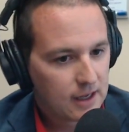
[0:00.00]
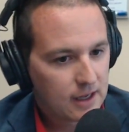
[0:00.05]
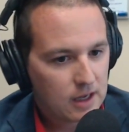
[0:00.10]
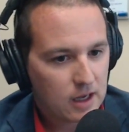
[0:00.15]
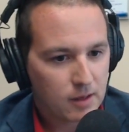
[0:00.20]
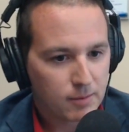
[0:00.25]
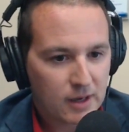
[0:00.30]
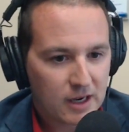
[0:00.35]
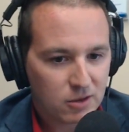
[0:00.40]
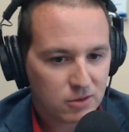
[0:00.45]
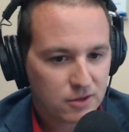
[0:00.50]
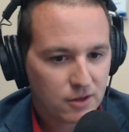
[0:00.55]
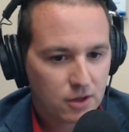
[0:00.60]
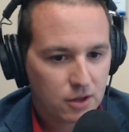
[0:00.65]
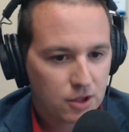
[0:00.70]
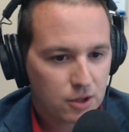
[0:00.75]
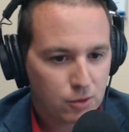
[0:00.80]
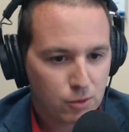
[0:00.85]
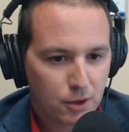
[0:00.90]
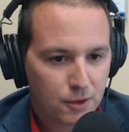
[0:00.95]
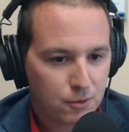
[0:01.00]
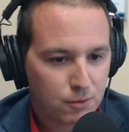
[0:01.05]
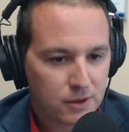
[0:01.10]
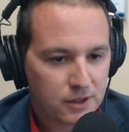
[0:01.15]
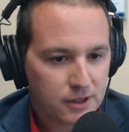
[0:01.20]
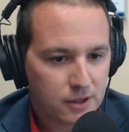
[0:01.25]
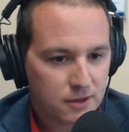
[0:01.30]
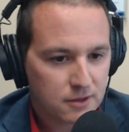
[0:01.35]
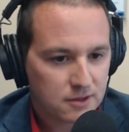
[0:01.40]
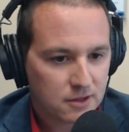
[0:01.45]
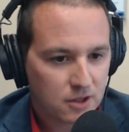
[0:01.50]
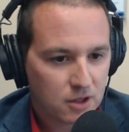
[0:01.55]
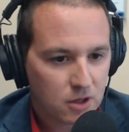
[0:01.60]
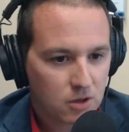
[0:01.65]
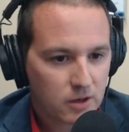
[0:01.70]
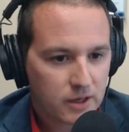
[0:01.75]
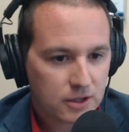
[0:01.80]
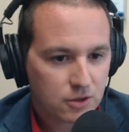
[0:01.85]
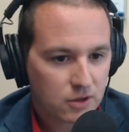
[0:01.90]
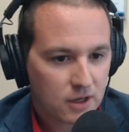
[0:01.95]
About 2 or 3 years
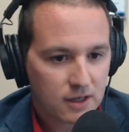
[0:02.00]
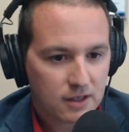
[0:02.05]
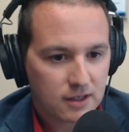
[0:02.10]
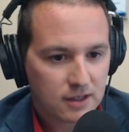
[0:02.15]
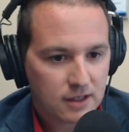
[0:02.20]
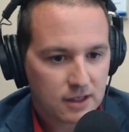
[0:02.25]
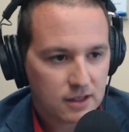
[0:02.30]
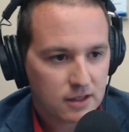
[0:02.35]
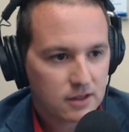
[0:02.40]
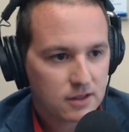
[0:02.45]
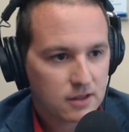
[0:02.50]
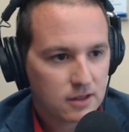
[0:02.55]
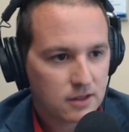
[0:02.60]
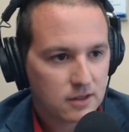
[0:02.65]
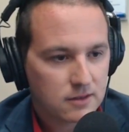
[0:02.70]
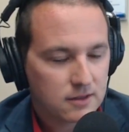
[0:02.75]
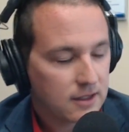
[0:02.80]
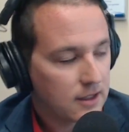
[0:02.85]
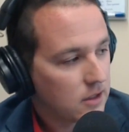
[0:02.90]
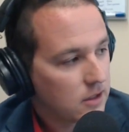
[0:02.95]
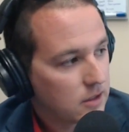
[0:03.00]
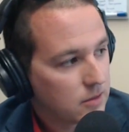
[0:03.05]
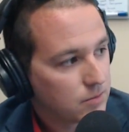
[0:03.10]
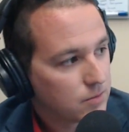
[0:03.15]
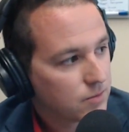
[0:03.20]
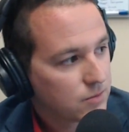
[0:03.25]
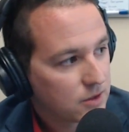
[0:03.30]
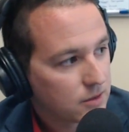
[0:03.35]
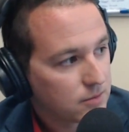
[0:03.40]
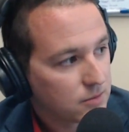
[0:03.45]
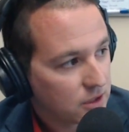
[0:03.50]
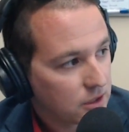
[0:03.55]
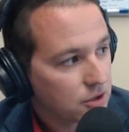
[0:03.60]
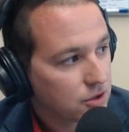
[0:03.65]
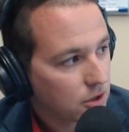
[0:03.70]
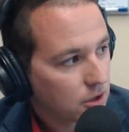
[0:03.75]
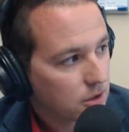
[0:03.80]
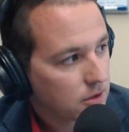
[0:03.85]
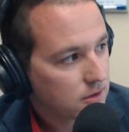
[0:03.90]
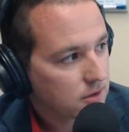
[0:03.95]
ago, I tried to get to sell him some
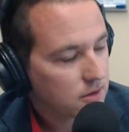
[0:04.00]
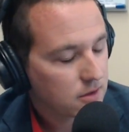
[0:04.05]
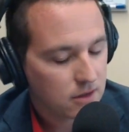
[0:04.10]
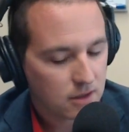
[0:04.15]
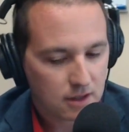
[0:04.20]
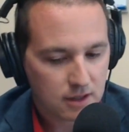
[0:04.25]
T-shirts,